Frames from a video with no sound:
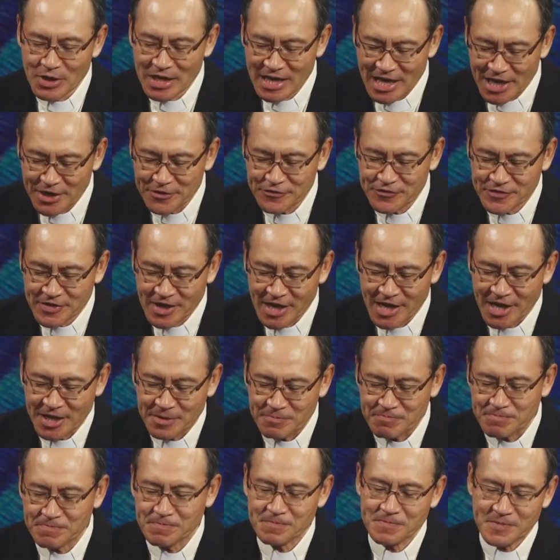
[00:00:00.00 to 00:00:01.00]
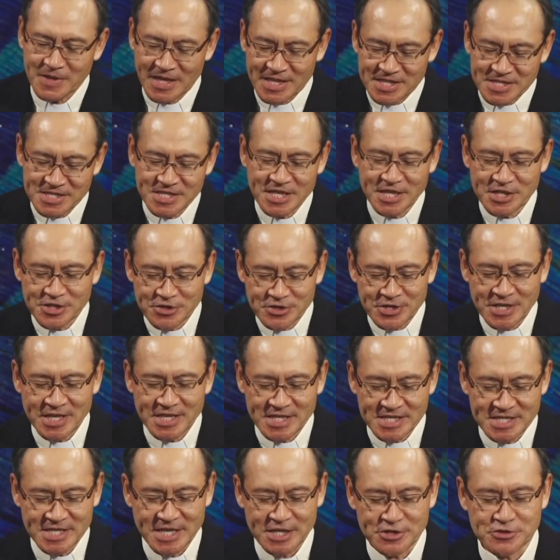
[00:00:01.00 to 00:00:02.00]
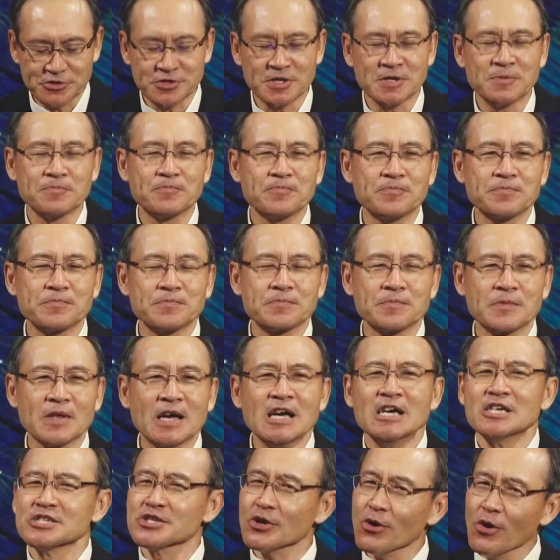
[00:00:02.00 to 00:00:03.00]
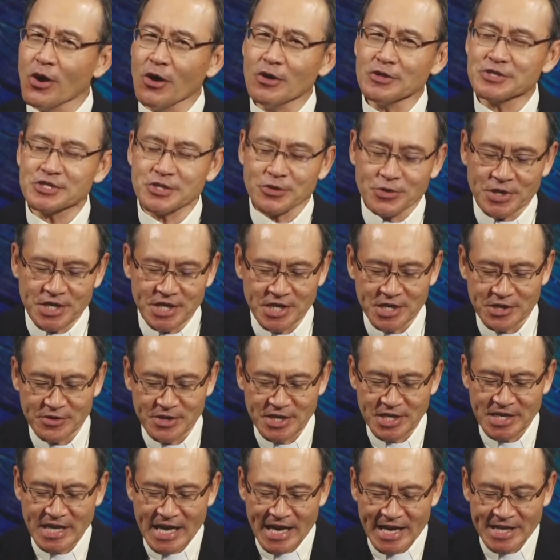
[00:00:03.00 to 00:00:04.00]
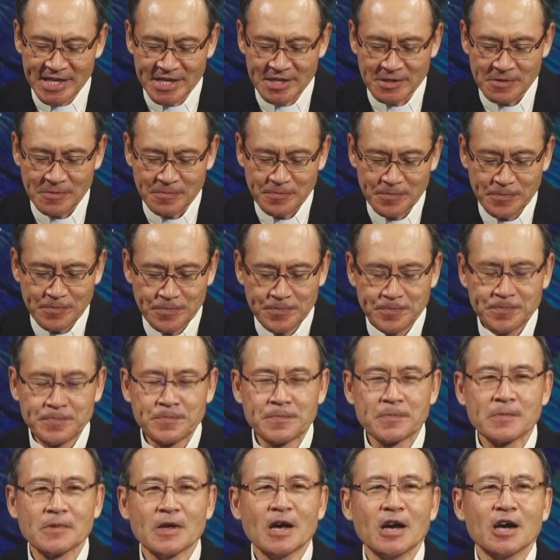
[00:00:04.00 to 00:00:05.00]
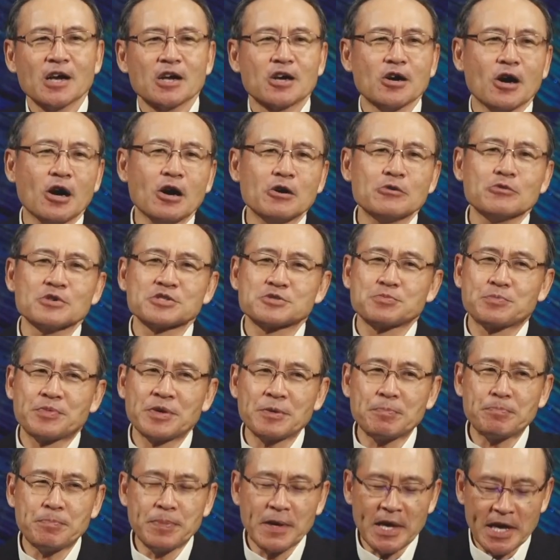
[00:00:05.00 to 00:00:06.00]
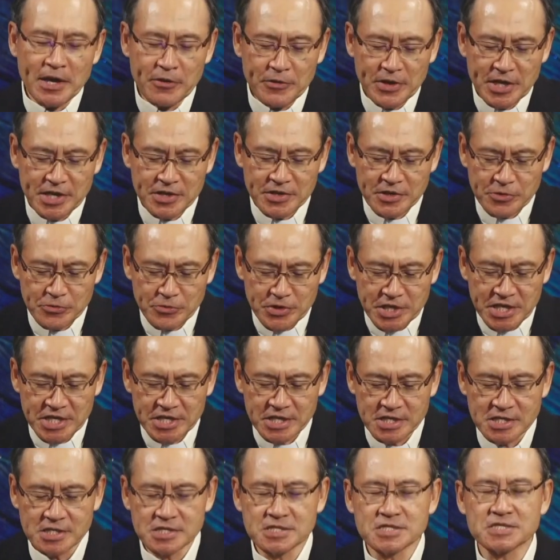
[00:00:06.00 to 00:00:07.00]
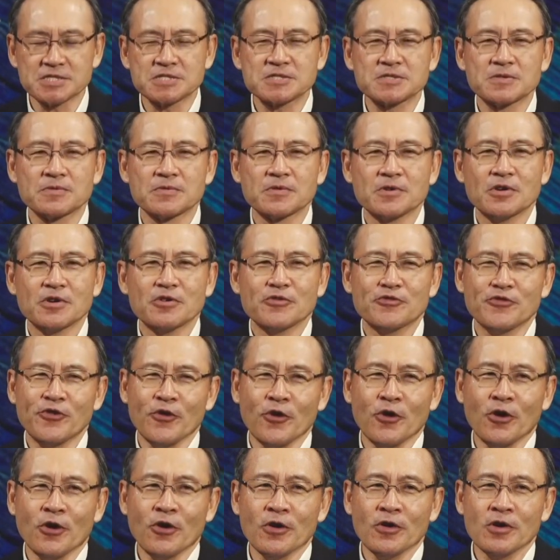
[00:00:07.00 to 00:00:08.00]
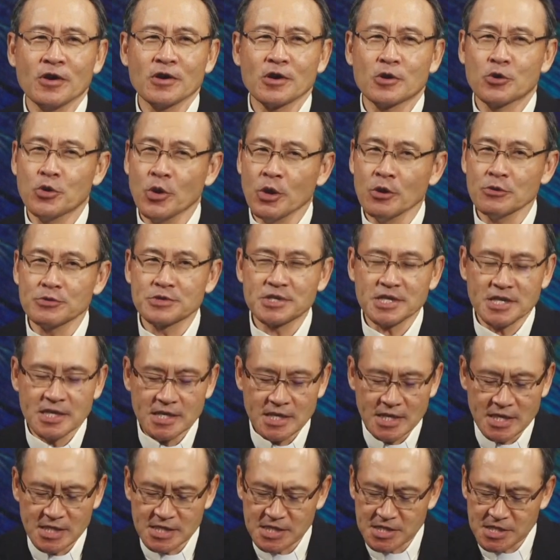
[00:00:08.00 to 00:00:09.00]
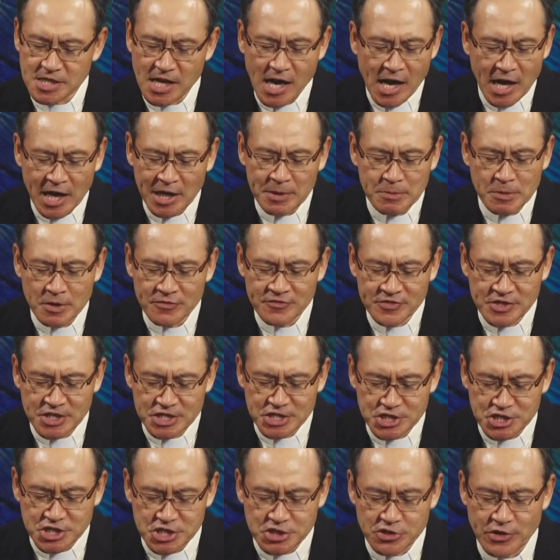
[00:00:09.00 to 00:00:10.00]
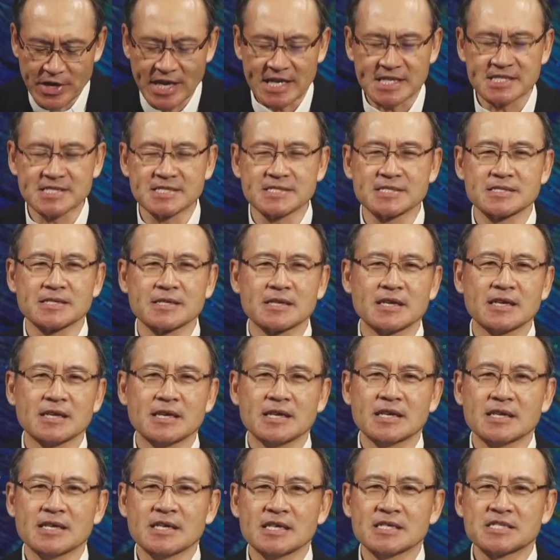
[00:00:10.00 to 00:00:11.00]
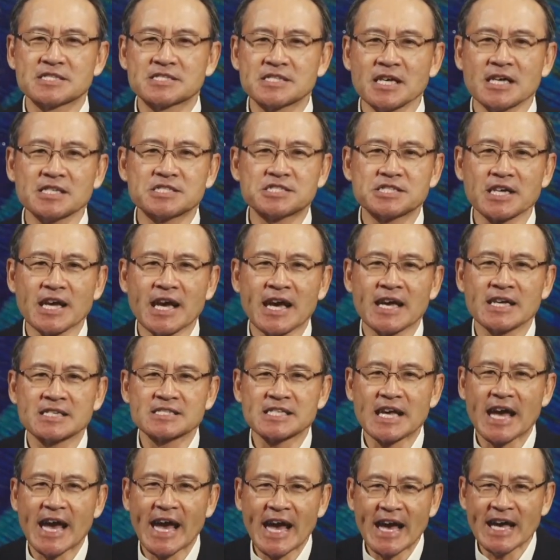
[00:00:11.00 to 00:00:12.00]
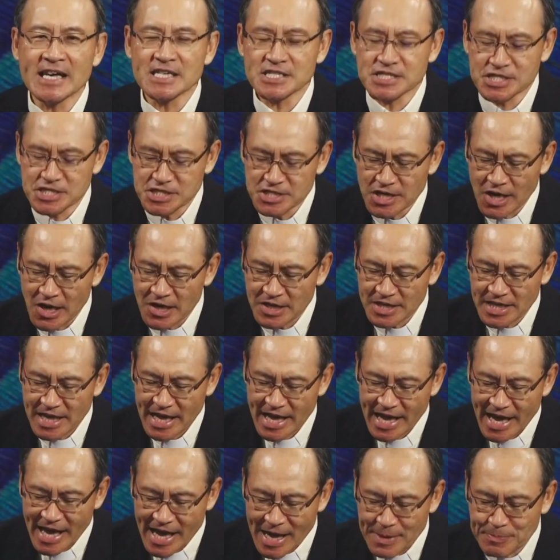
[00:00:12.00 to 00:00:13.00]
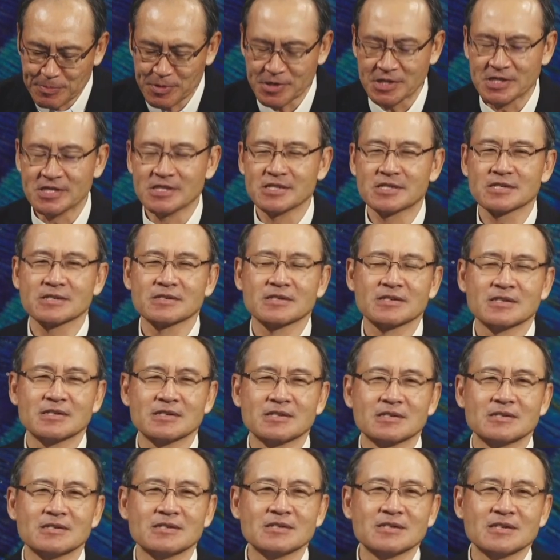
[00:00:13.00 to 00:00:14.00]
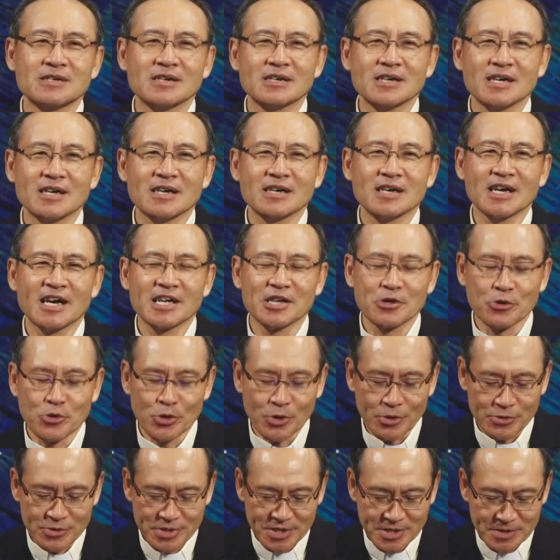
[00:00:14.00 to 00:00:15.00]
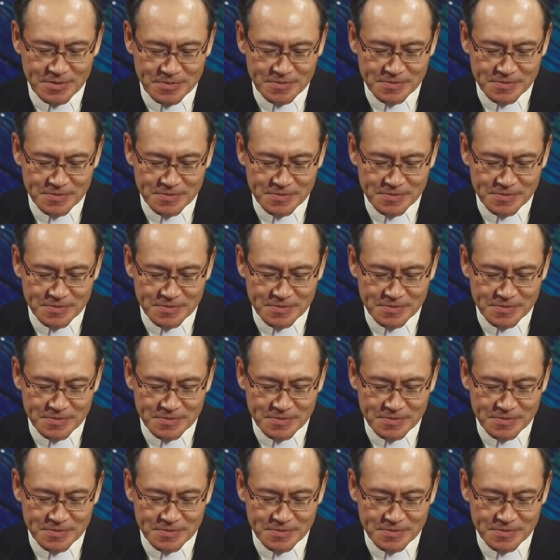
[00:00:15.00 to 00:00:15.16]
lifetime, etc., etc. So also here in Daniel, God was preparing the readers for, quote, a time of distress such as has not happened, unquote.